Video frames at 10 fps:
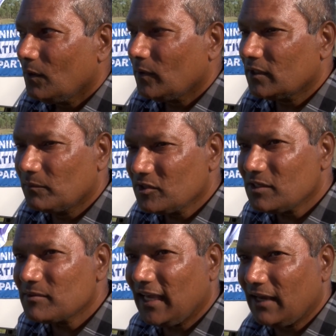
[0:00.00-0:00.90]
Well, the
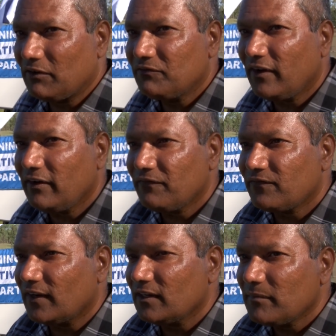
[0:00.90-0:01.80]
Muslims have a very
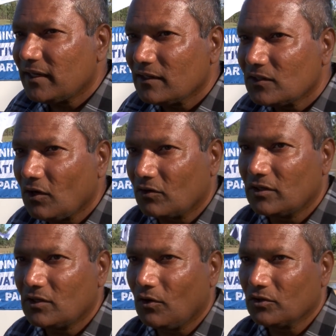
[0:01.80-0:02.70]
fundamental
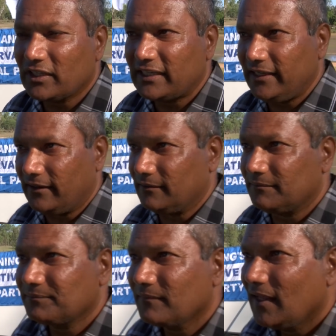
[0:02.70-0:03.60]
doctrine called taqiyya.
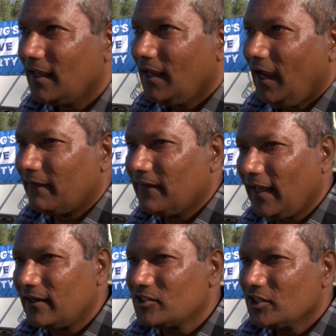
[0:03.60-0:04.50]
And
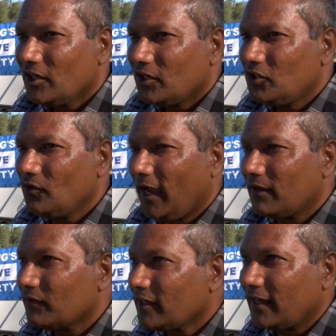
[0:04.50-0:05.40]
that is, you
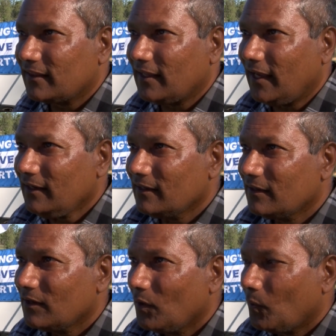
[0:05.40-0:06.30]
advocate that
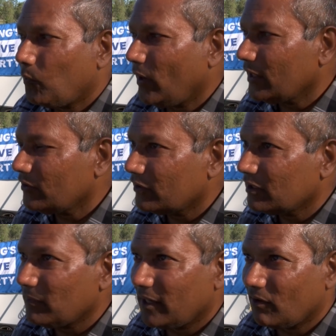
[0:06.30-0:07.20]
while you're in
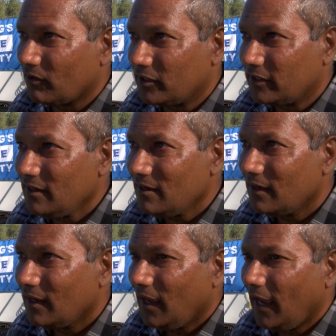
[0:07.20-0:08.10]
the minority,
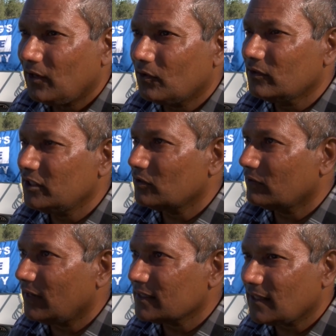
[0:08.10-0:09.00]
and only to
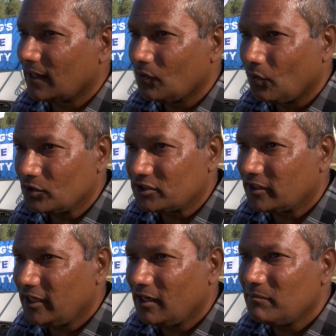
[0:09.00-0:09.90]
advance that cause.
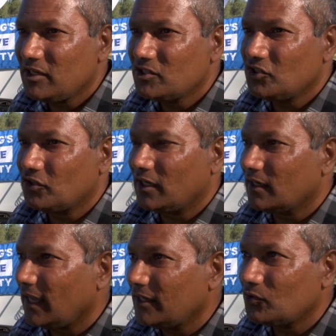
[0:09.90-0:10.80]
Taqiyya means you
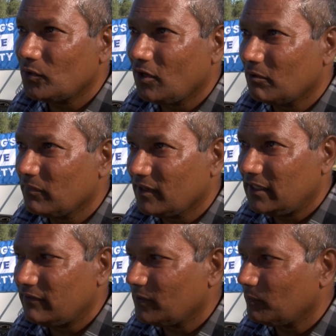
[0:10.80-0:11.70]
can lie to a
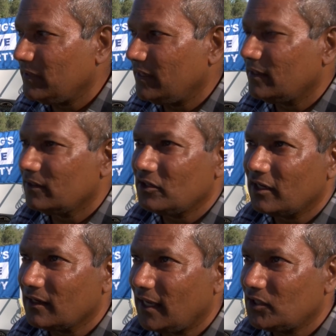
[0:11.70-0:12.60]
non-believer, meaning you
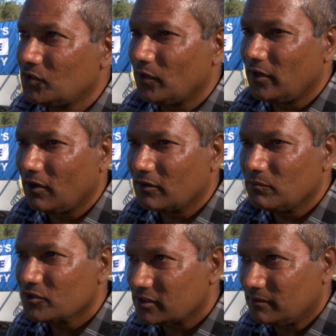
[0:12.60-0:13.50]
can lie to a
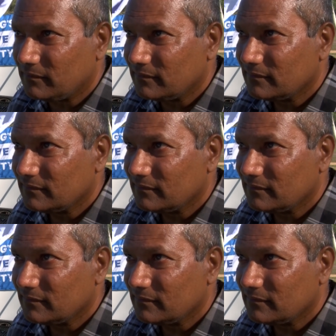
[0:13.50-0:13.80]
non-Muslim.